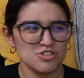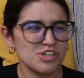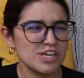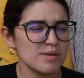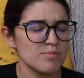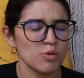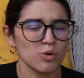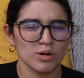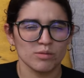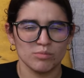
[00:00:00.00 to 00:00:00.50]
you
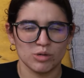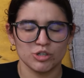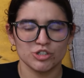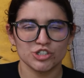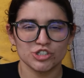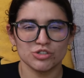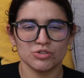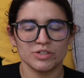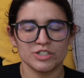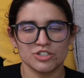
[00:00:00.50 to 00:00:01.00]
get more
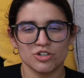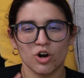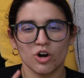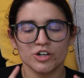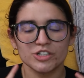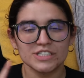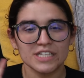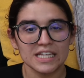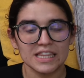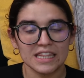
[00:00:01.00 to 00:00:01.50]
emotional. It's
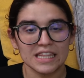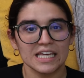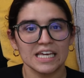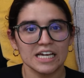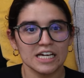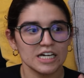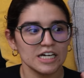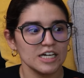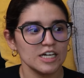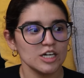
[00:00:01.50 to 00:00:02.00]
hard to
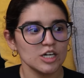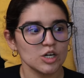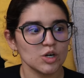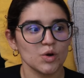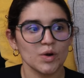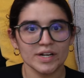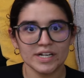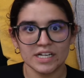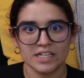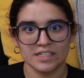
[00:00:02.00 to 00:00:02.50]
think
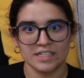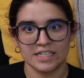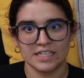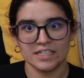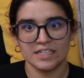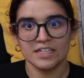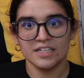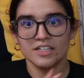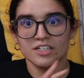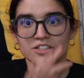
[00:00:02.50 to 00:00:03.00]

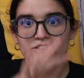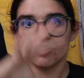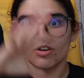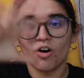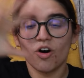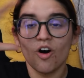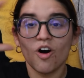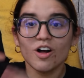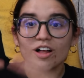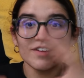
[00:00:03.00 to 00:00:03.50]
critically. So
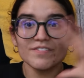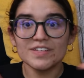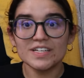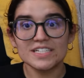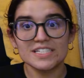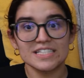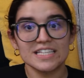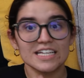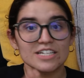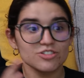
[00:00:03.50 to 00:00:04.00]
all of
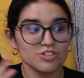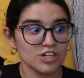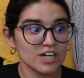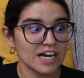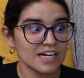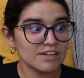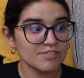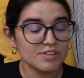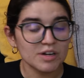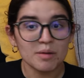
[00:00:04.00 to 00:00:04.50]
these things are
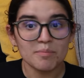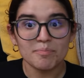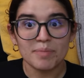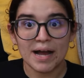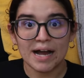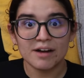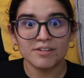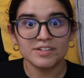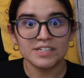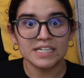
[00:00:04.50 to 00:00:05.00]
kind of
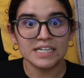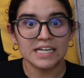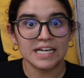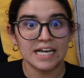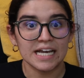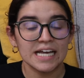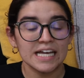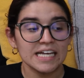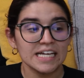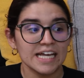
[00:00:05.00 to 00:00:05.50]

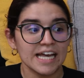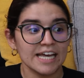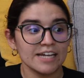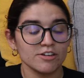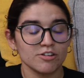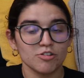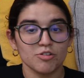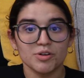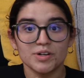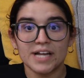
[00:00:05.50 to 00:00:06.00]
compounding
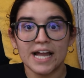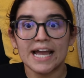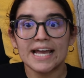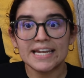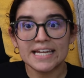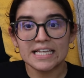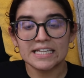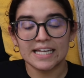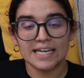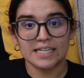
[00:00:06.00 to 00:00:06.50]
and
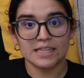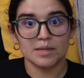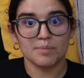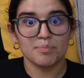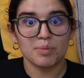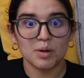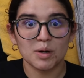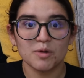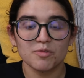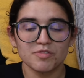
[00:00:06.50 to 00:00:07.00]
creating like the
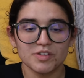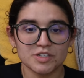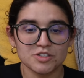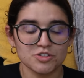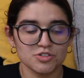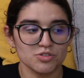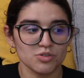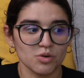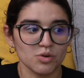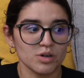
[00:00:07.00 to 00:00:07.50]
perfect
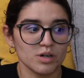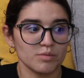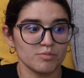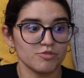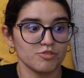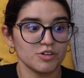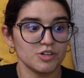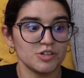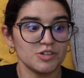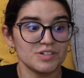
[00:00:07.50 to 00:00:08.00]
storm
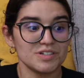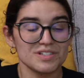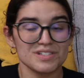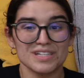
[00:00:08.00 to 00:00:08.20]
for you to